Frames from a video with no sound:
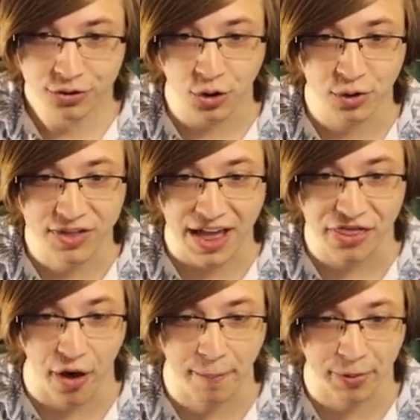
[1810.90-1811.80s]
Dude, that
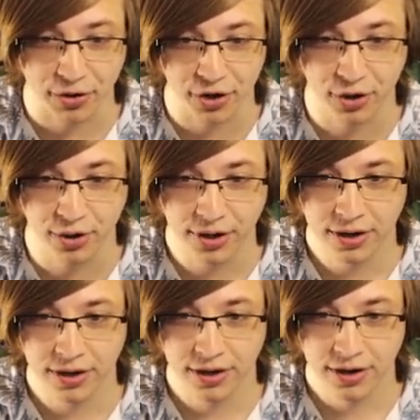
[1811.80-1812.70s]
thumper, dude.
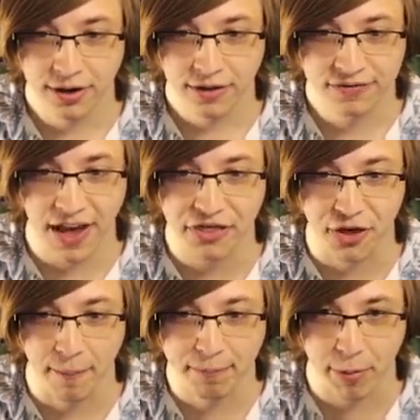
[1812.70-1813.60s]
That
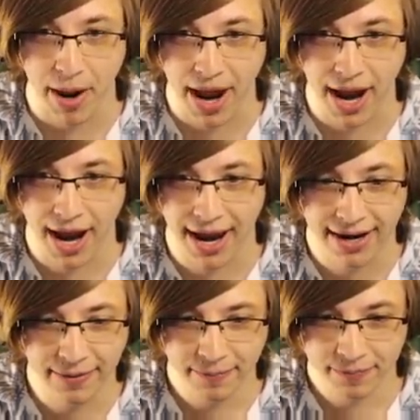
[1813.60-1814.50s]
thumper,
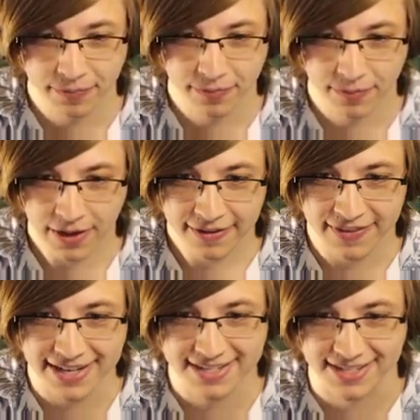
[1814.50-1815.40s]
man.
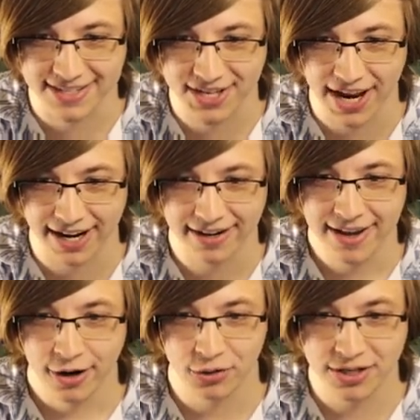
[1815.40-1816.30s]
That's insane.
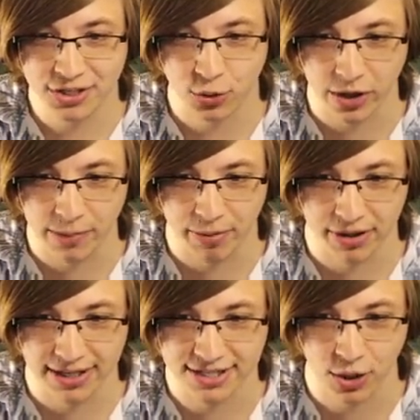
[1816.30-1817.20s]
Only has 20
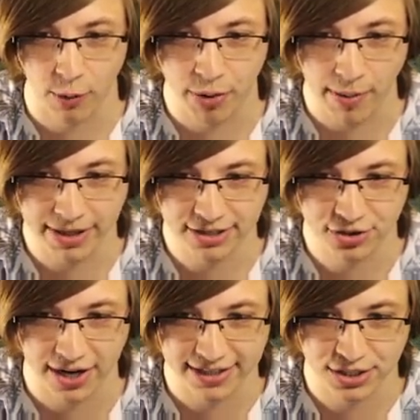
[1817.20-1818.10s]
bullets, so I'll probably
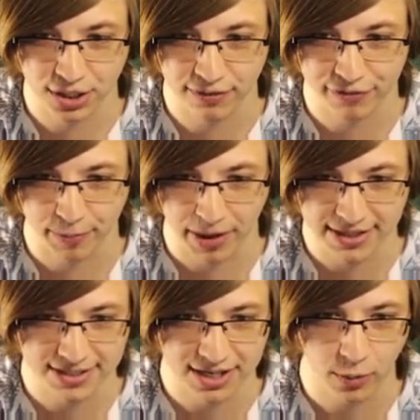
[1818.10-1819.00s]
try to conserve it for
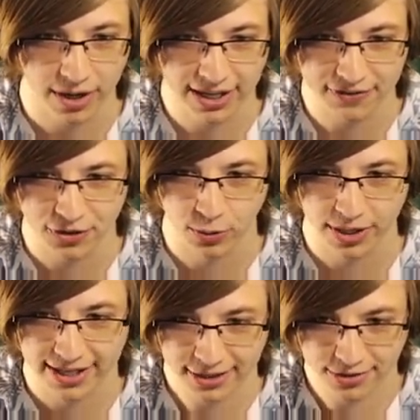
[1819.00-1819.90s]
bosses. I want to get the 20
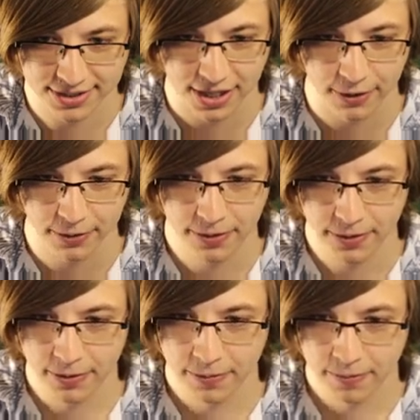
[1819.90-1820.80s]
kills, though.
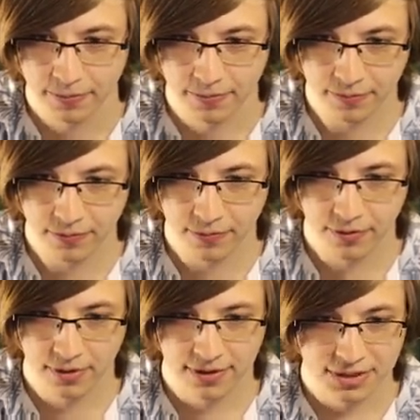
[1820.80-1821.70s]

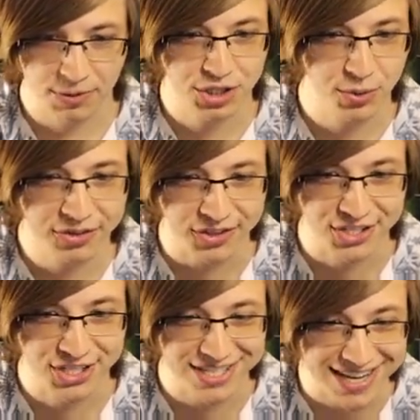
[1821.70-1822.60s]
Especially with the
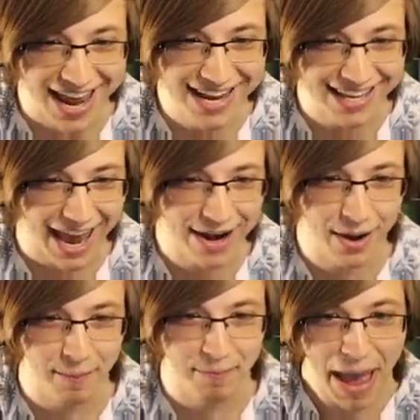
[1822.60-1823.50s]
snake and
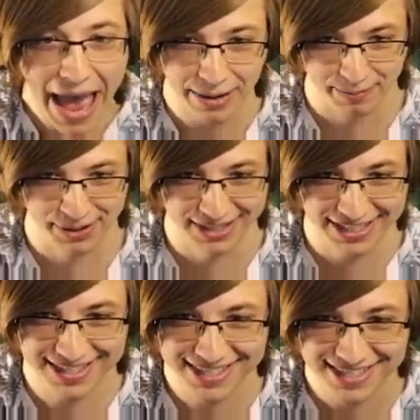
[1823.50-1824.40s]
bat
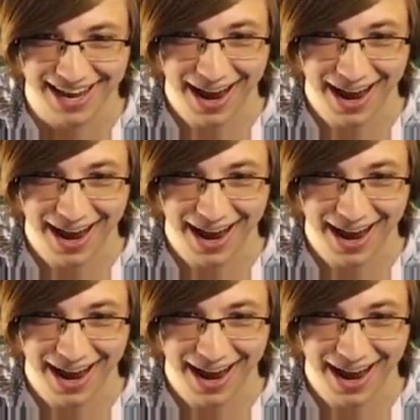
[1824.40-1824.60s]
bullets.